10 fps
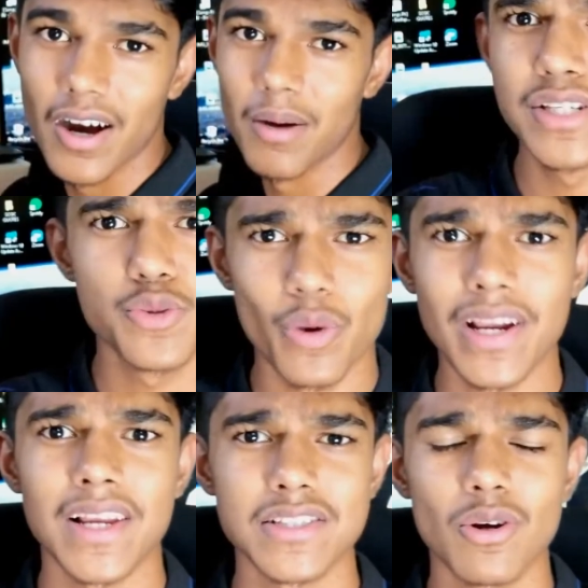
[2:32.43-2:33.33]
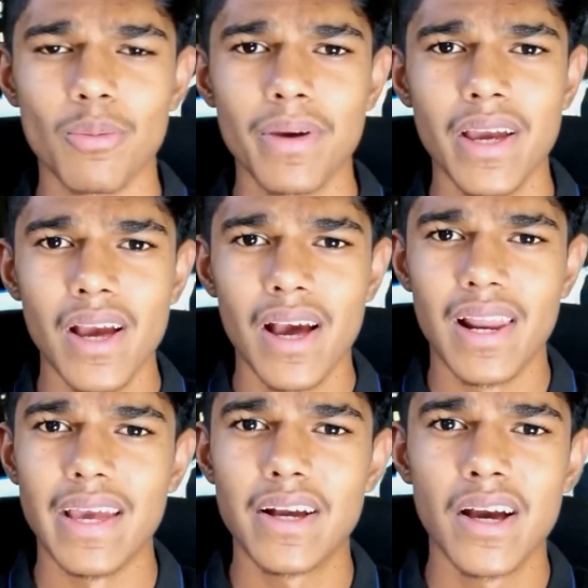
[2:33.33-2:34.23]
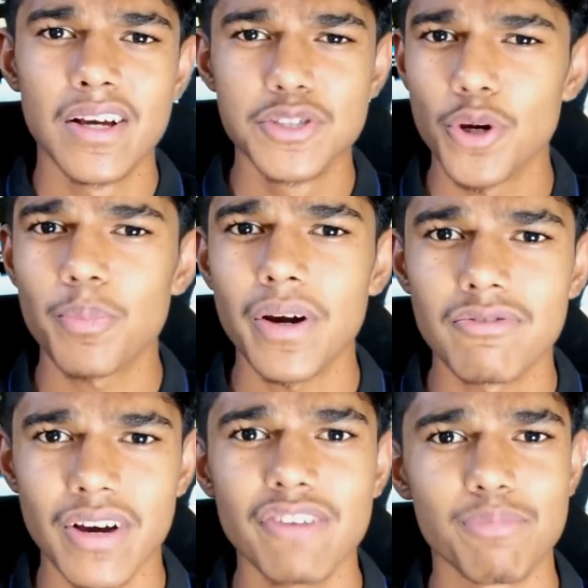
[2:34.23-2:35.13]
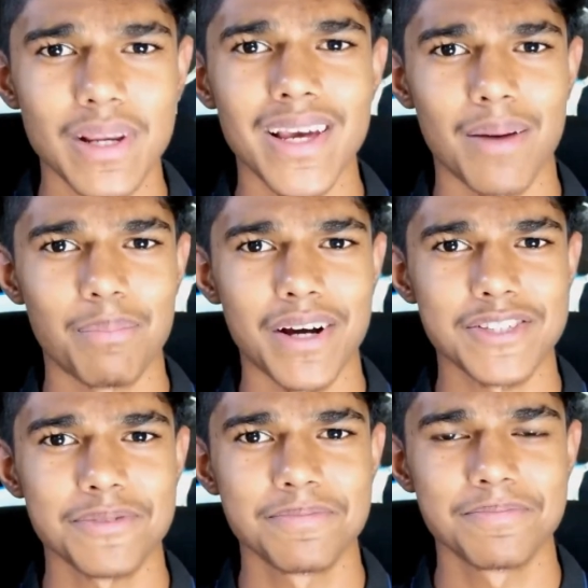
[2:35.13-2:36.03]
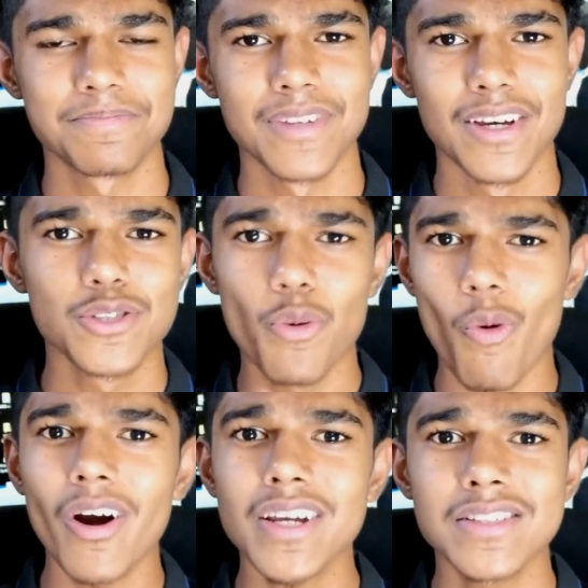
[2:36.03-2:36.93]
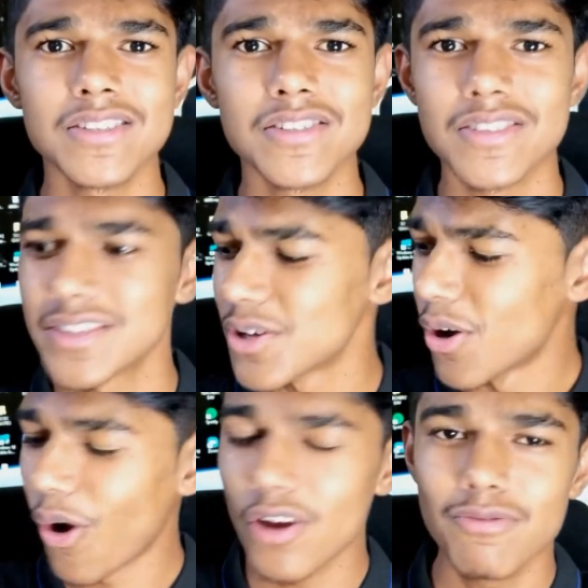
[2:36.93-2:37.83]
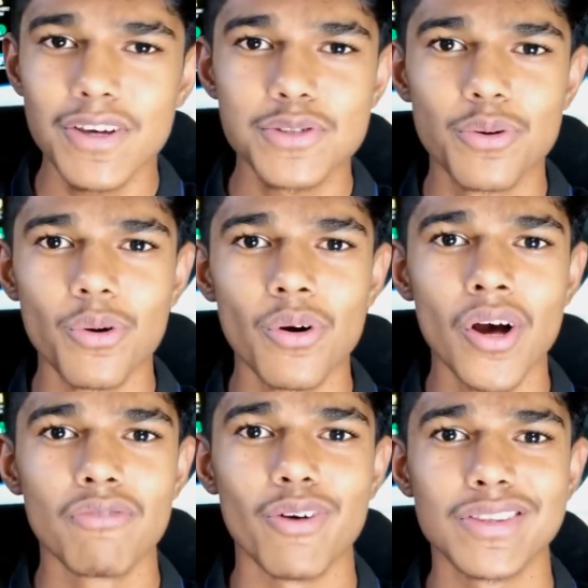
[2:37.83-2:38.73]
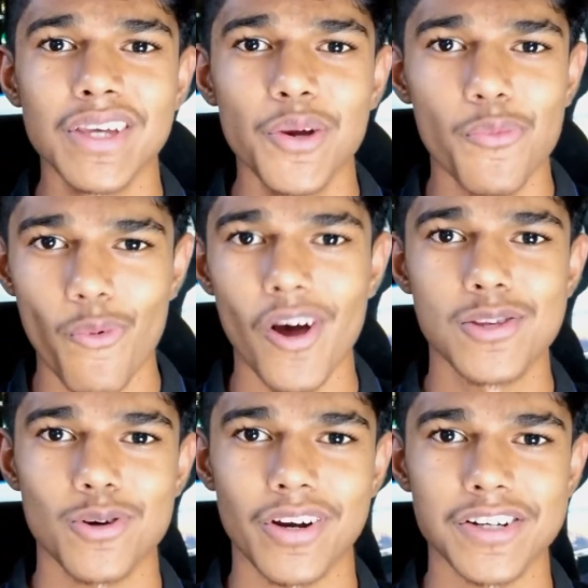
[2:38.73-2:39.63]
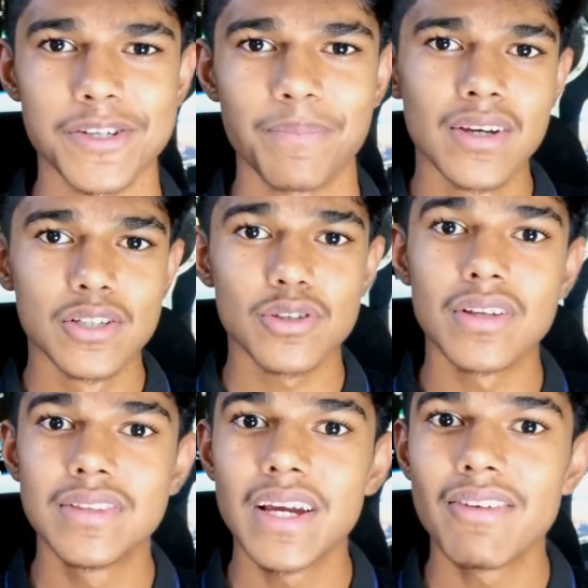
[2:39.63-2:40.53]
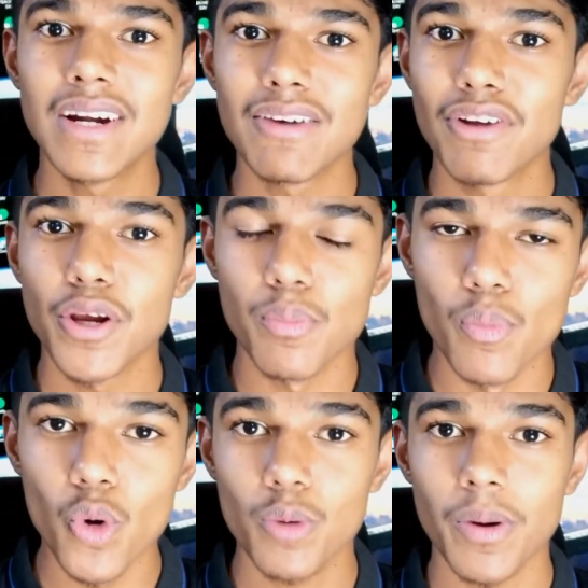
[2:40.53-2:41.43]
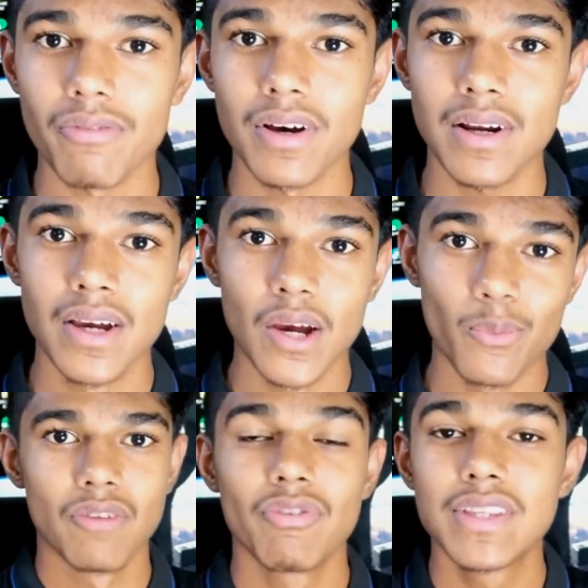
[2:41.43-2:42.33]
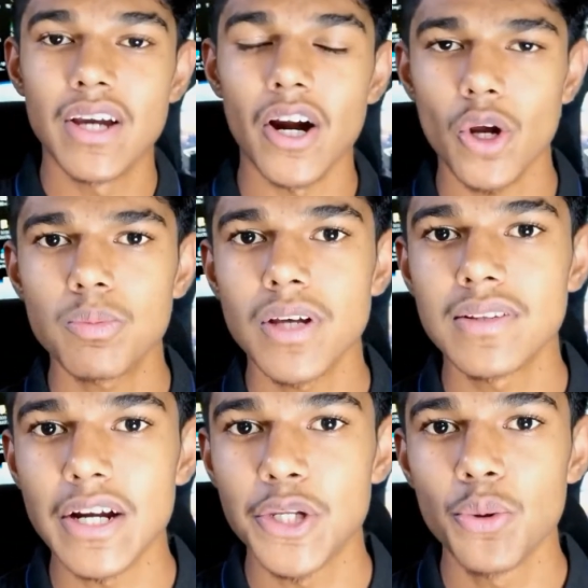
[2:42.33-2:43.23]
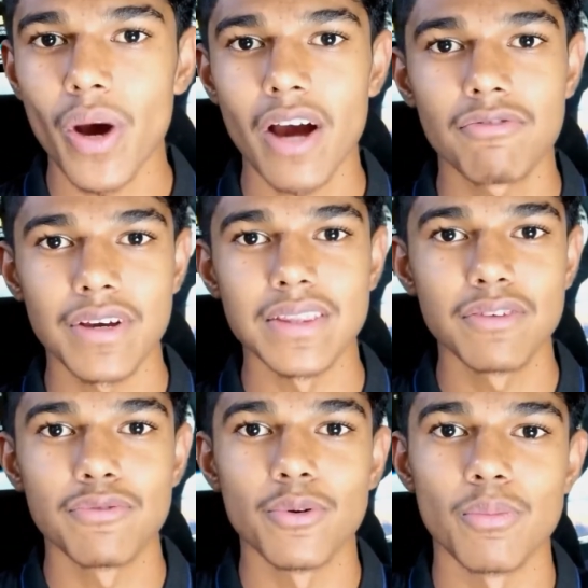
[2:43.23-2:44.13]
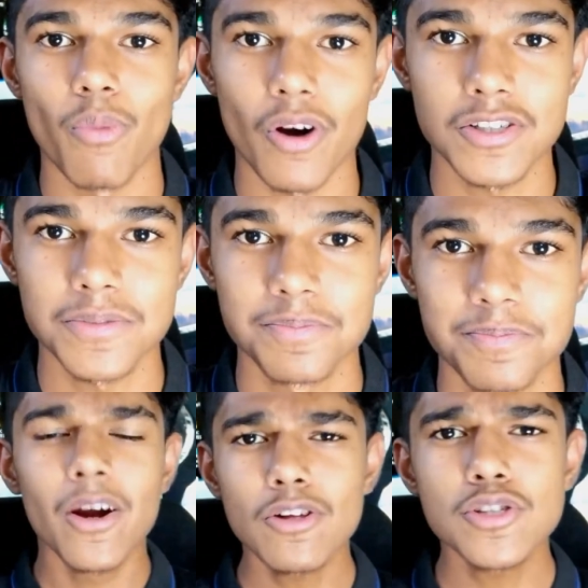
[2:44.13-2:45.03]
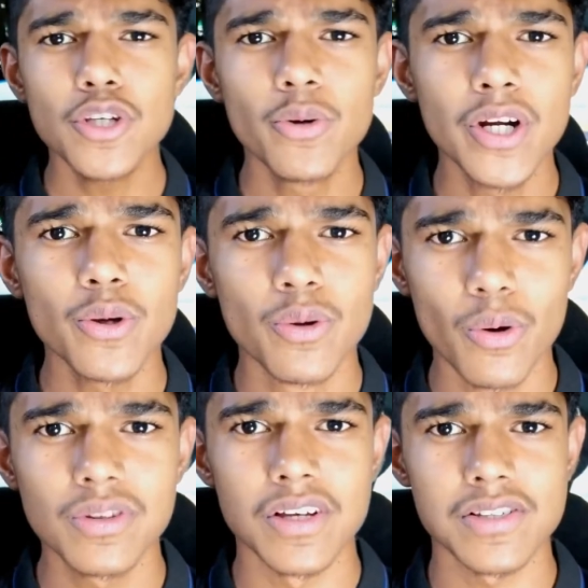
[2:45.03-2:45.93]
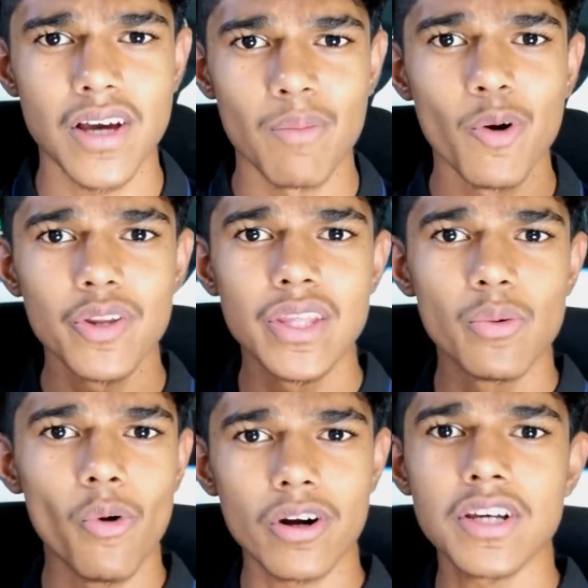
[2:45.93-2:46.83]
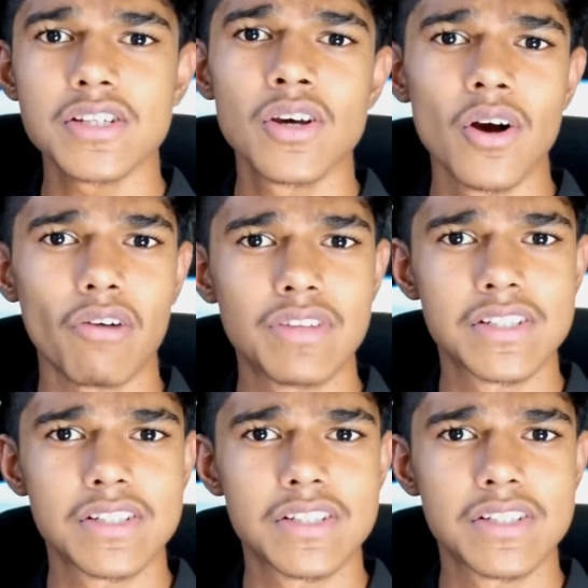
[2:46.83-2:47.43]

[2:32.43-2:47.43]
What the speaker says: is very less. It will be like 0.5 milliamperes. So what I suggest is always go for the wall sockets, so that they will deliver more power with the adapter that you have in the phone box. And also you need to know this about the wattage of the